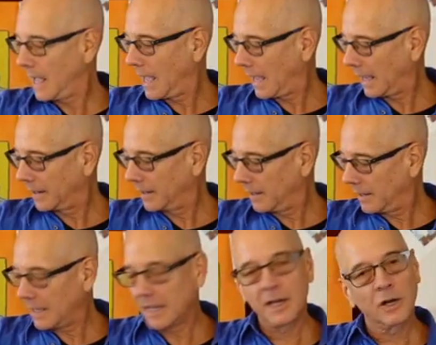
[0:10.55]
And
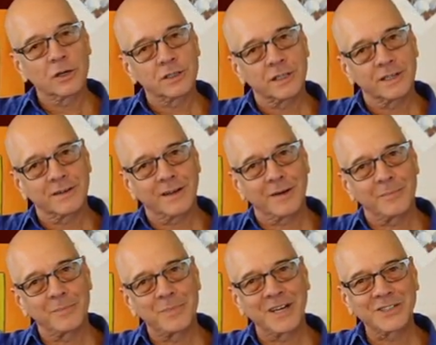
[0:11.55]
here's a
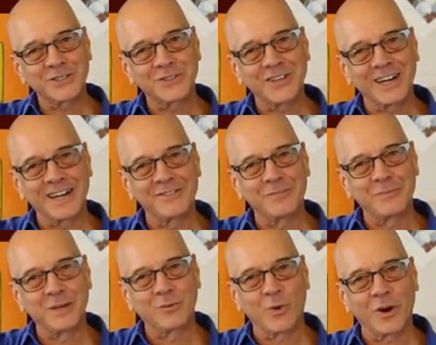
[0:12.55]
picture that I've
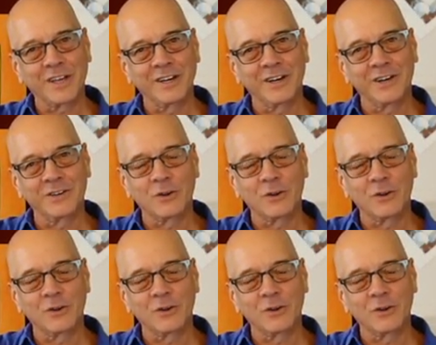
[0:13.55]
been working on,